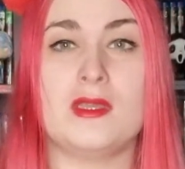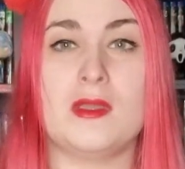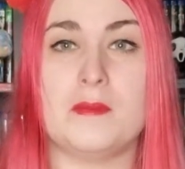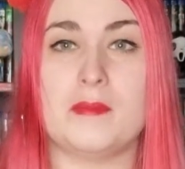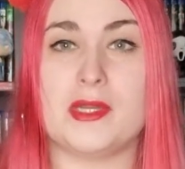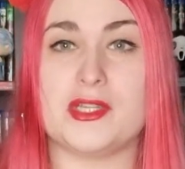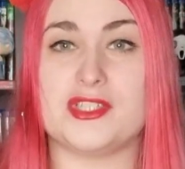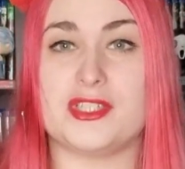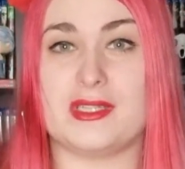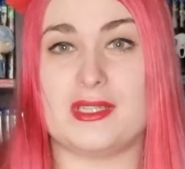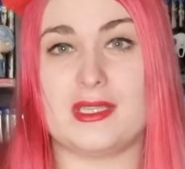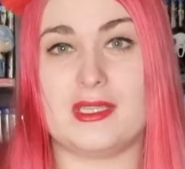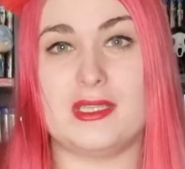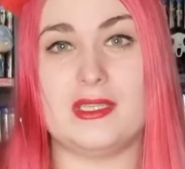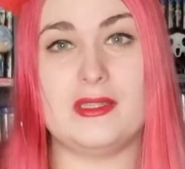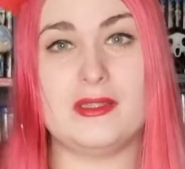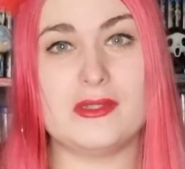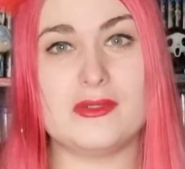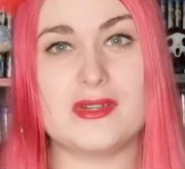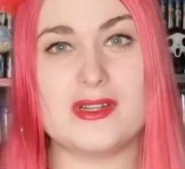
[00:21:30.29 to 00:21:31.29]
budget
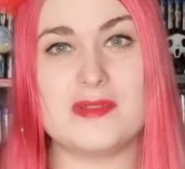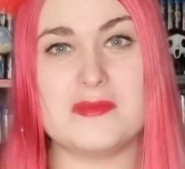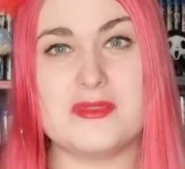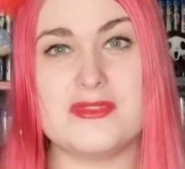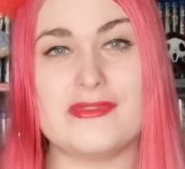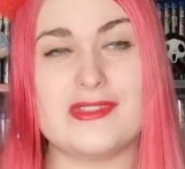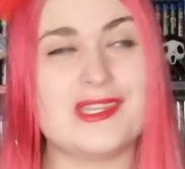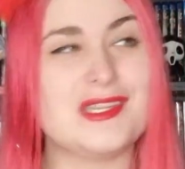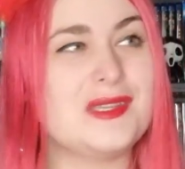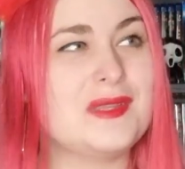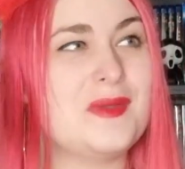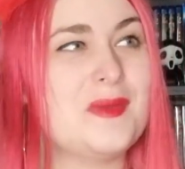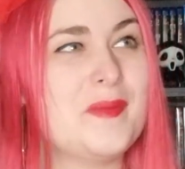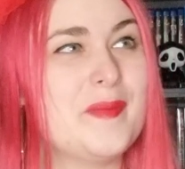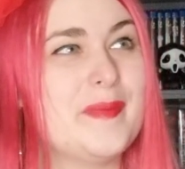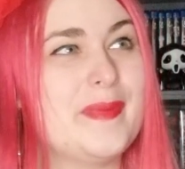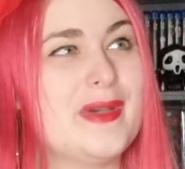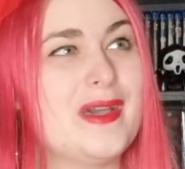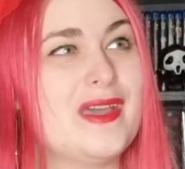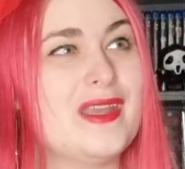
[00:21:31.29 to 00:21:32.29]
indie horror movie,
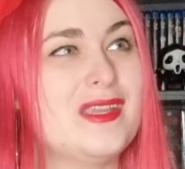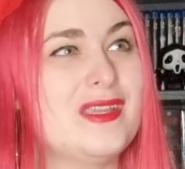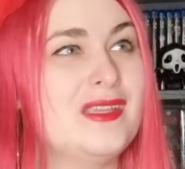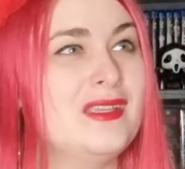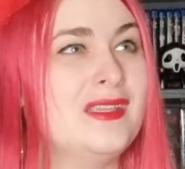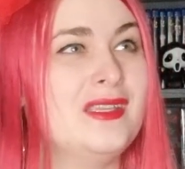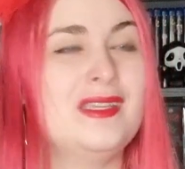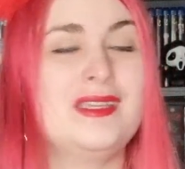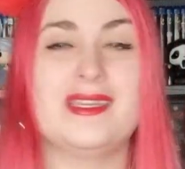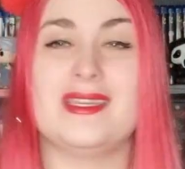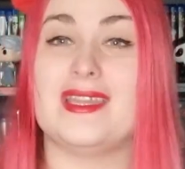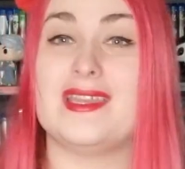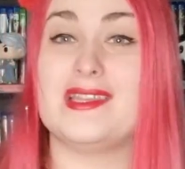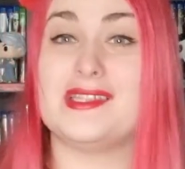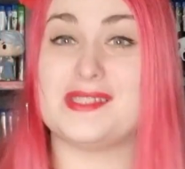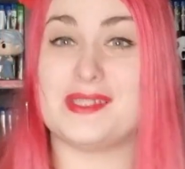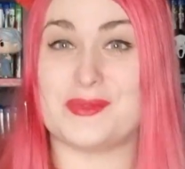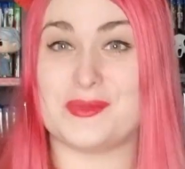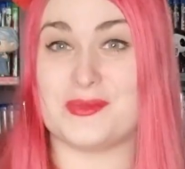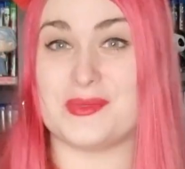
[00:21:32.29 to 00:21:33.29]
but it
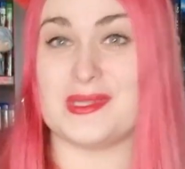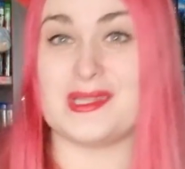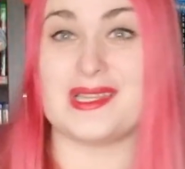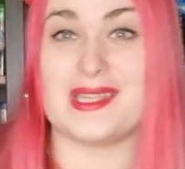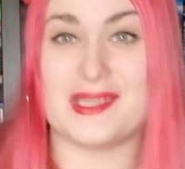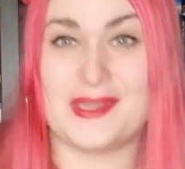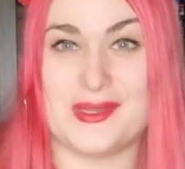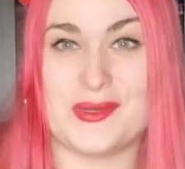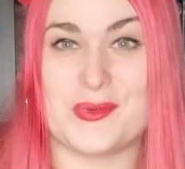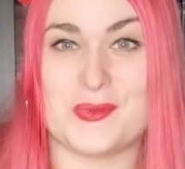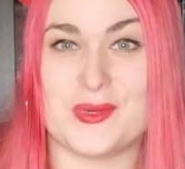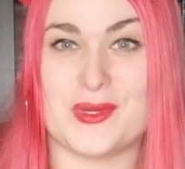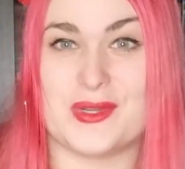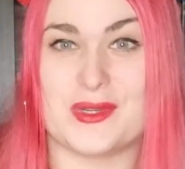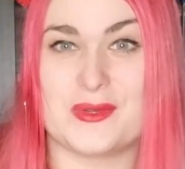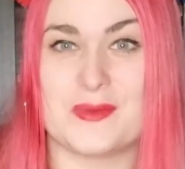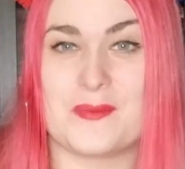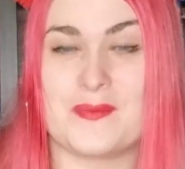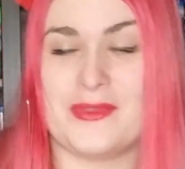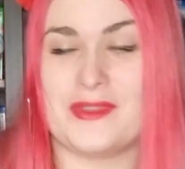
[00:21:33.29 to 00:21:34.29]
is a really good
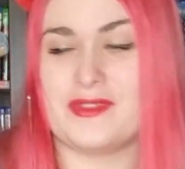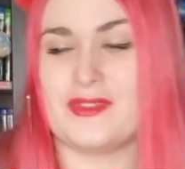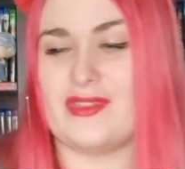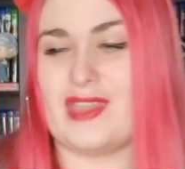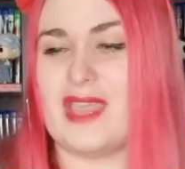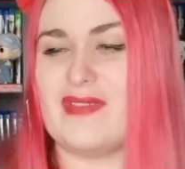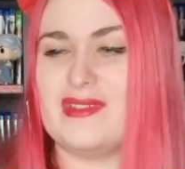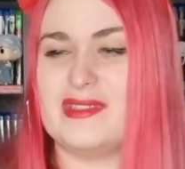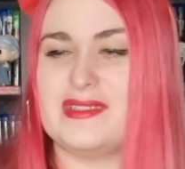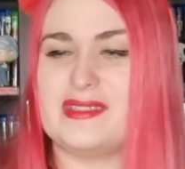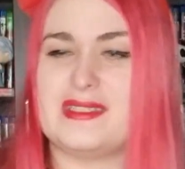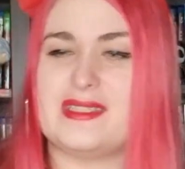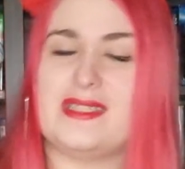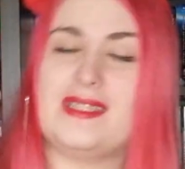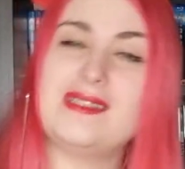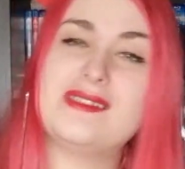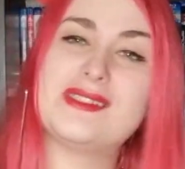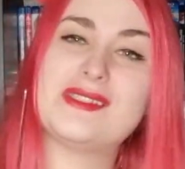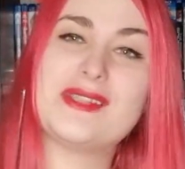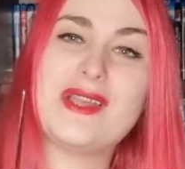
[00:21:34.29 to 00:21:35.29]
one. So if you haven't
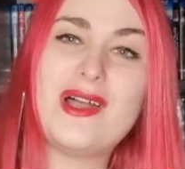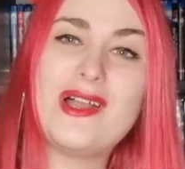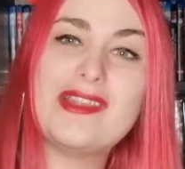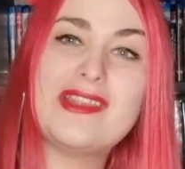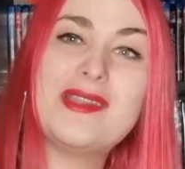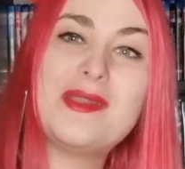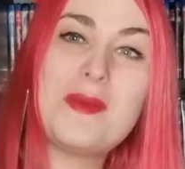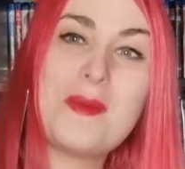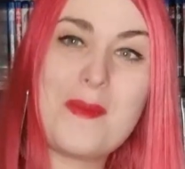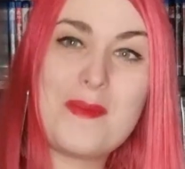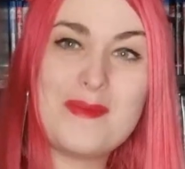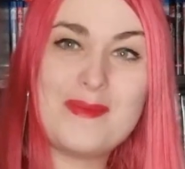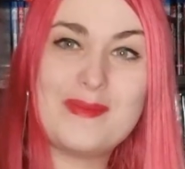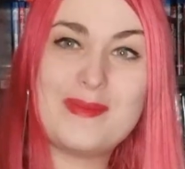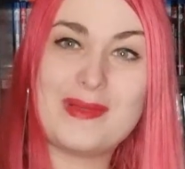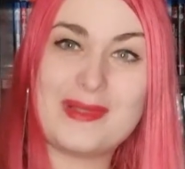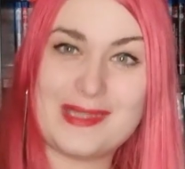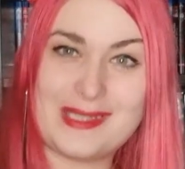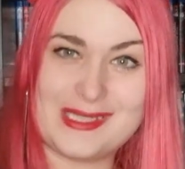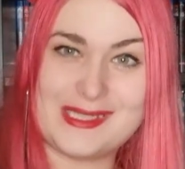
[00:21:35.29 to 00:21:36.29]
seen Stalled,
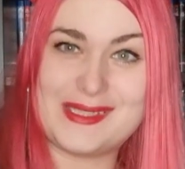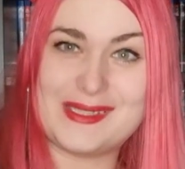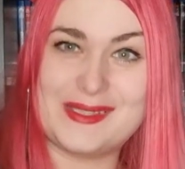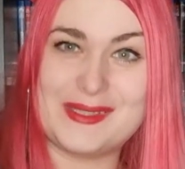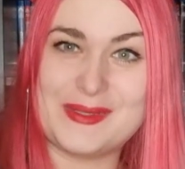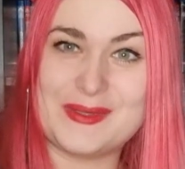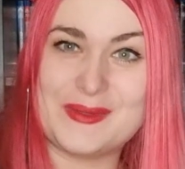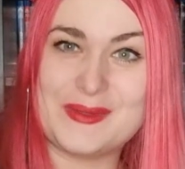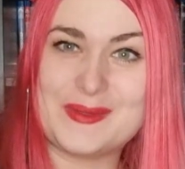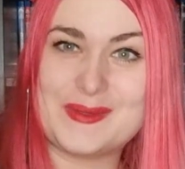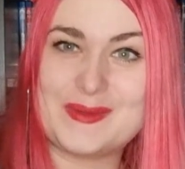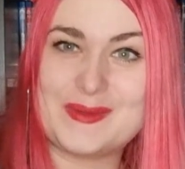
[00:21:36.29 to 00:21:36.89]
please do.